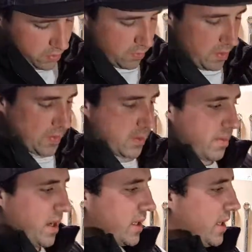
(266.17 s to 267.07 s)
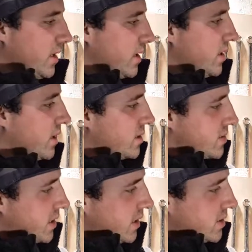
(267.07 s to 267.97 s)
grip at the back here, and you can
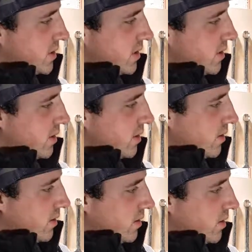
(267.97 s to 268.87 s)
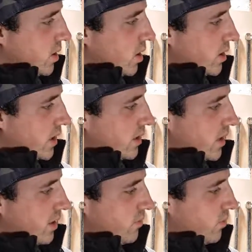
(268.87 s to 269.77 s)
see it lock in
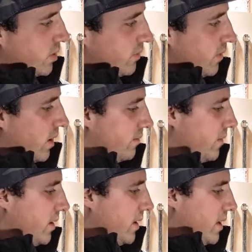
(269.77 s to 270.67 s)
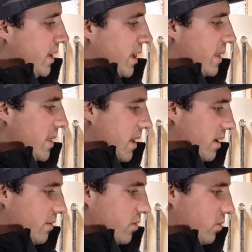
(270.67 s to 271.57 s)
at 45. And
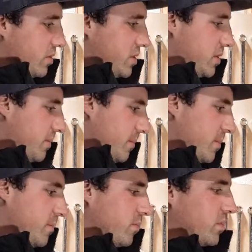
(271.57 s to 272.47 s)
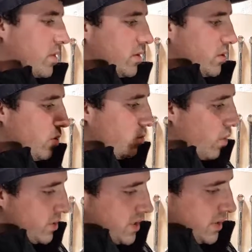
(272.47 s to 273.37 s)
of course you
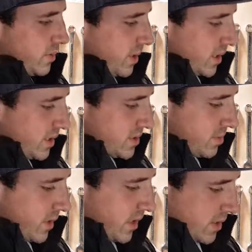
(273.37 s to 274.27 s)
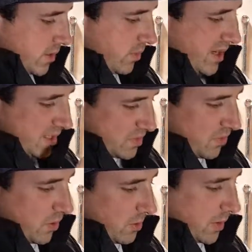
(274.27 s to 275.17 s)
rotate the mechanism here, that way it's
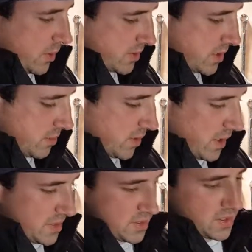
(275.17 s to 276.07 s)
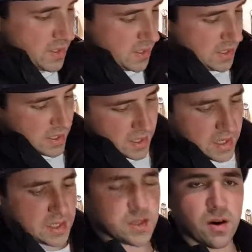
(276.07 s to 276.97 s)
firmly locked into place,
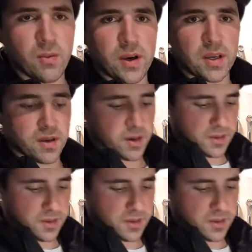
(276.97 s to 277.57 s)
and away you go.